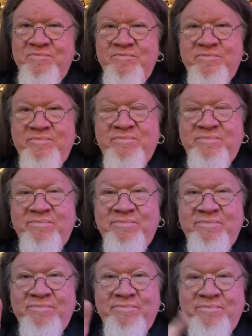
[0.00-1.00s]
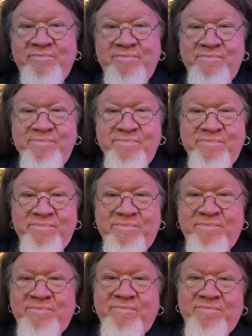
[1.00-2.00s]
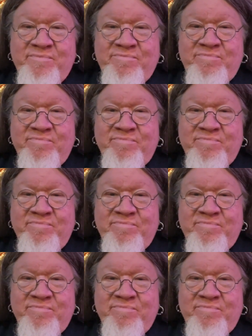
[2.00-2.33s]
No one is speaking in this clip.